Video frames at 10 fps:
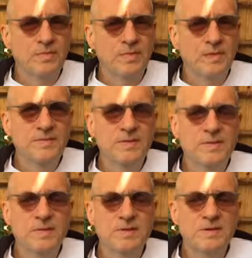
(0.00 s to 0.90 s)
even
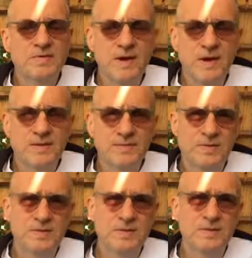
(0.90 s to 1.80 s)
though we survive
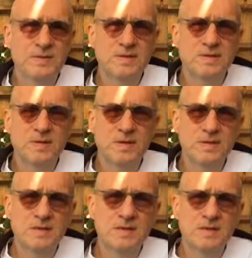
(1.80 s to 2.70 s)
those
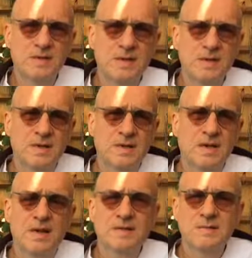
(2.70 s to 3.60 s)
situations,
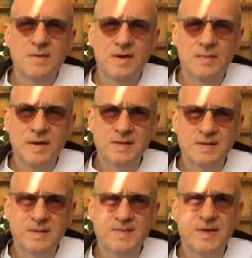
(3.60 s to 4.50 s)
not to minimize
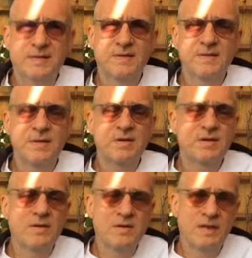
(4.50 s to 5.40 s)
the effect that they're
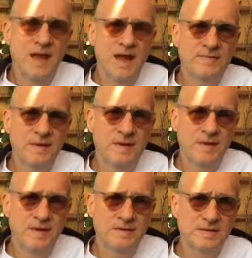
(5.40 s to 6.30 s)
currently having on
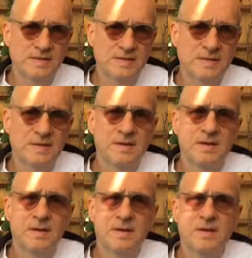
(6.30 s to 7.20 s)
us,
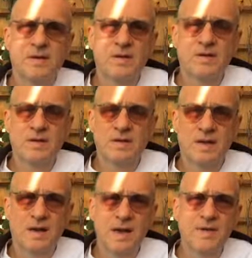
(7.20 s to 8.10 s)
currently
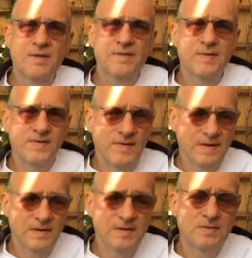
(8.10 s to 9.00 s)
how they've
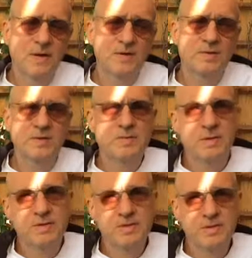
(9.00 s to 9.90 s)
affected the way in which
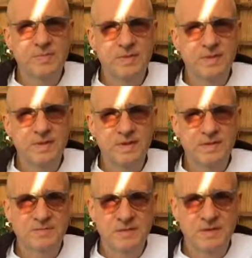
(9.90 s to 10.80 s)
we interpret the
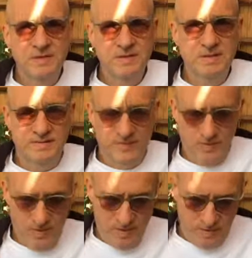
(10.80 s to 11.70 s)
experiences of
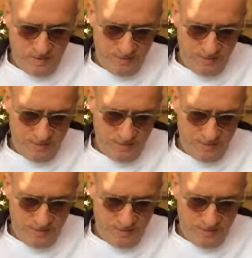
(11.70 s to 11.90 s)
the world.